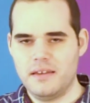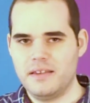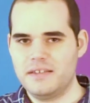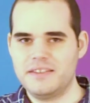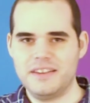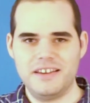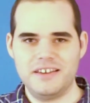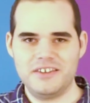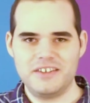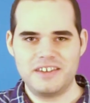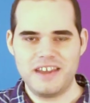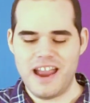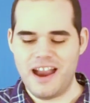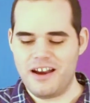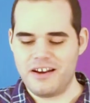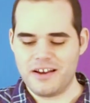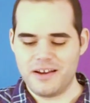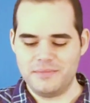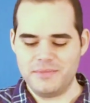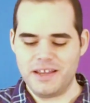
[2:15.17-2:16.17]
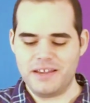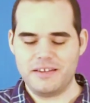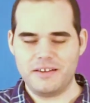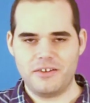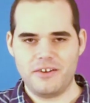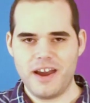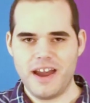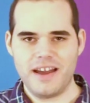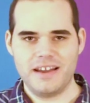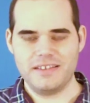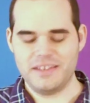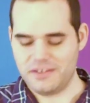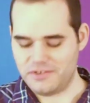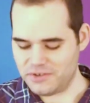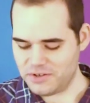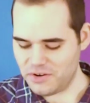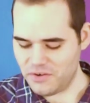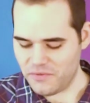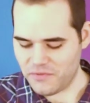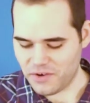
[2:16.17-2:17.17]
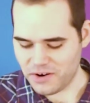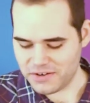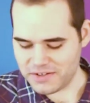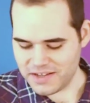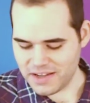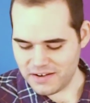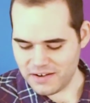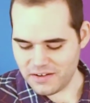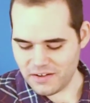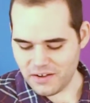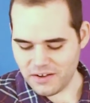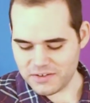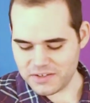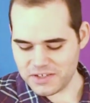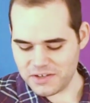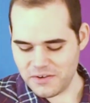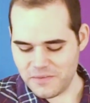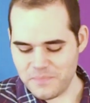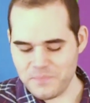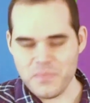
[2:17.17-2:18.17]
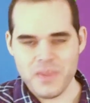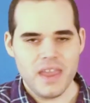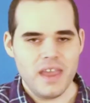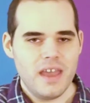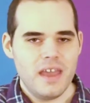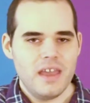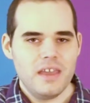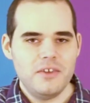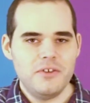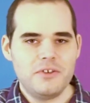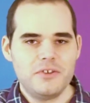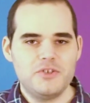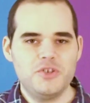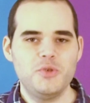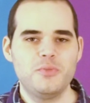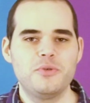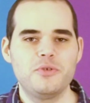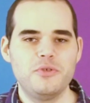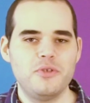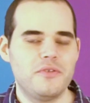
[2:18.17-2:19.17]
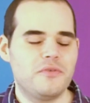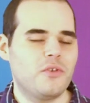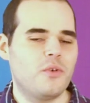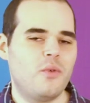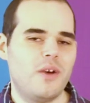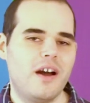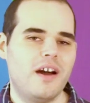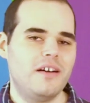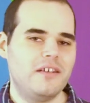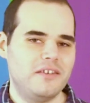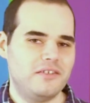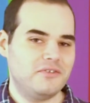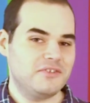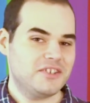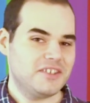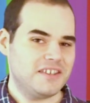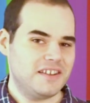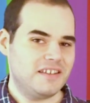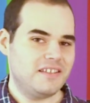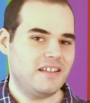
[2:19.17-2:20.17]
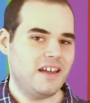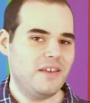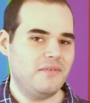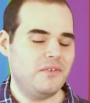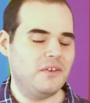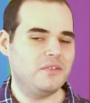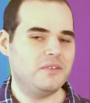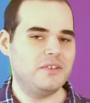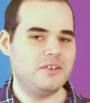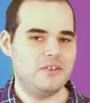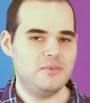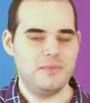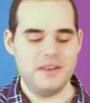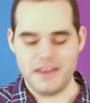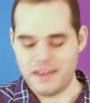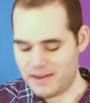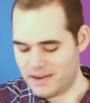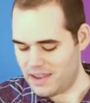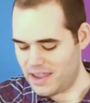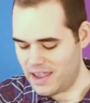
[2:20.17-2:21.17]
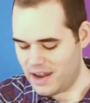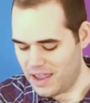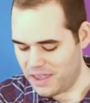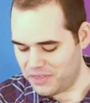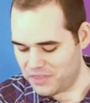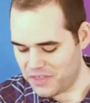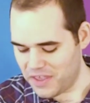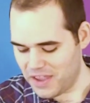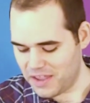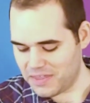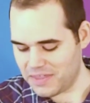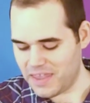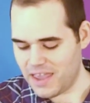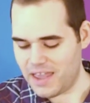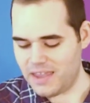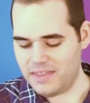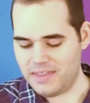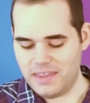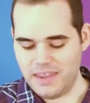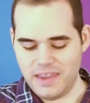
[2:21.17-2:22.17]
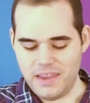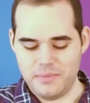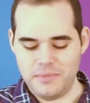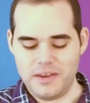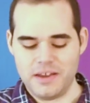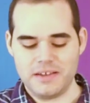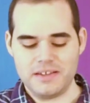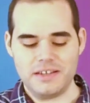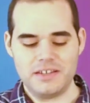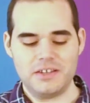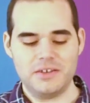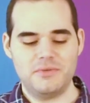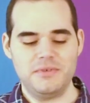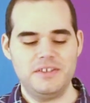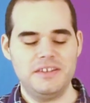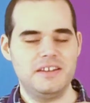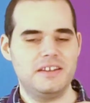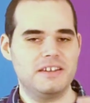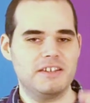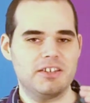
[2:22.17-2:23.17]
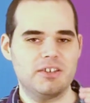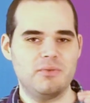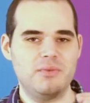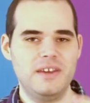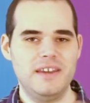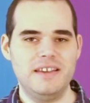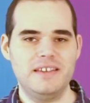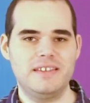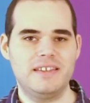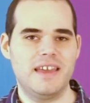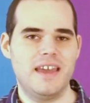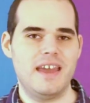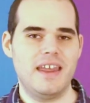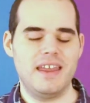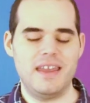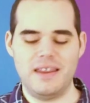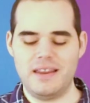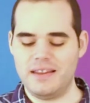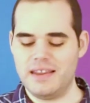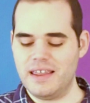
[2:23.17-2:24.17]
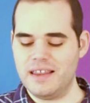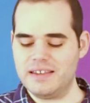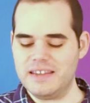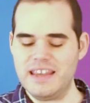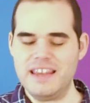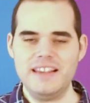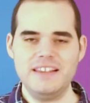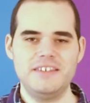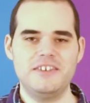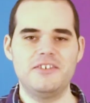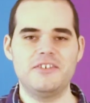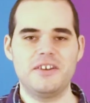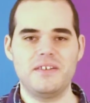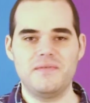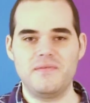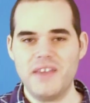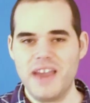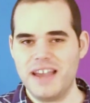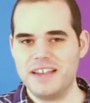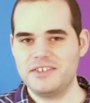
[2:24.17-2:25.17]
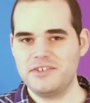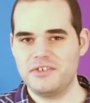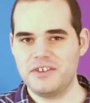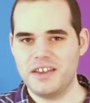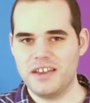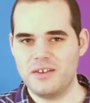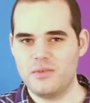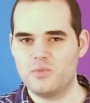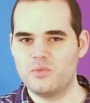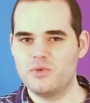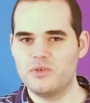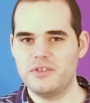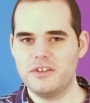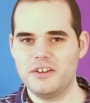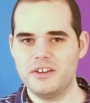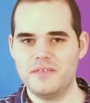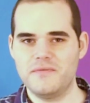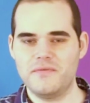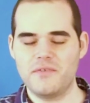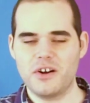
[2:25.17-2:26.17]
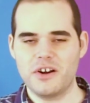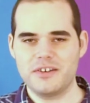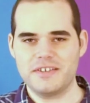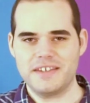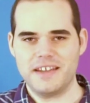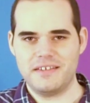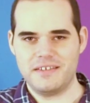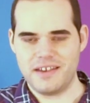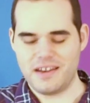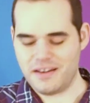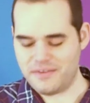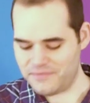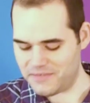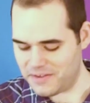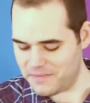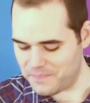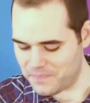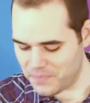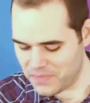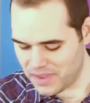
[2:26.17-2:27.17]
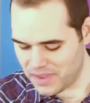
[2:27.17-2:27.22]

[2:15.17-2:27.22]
See, just air comes out the cracks and there's no fart sound at all. So you can super glue it for a while. It'll extend the life a little bit. And I think that because it's so easy to squeeze, that it's easier and faster to get a really good fart sound out of it.